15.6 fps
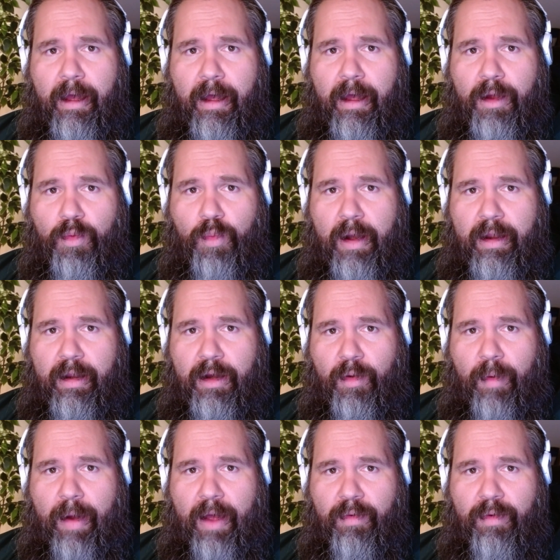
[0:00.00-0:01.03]
running
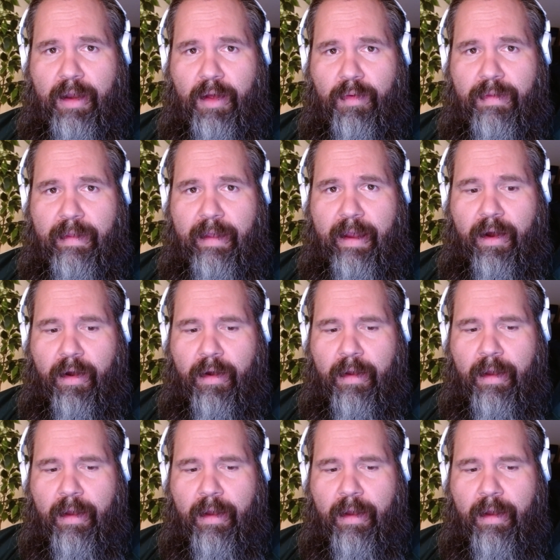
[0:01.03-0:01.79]
around out there.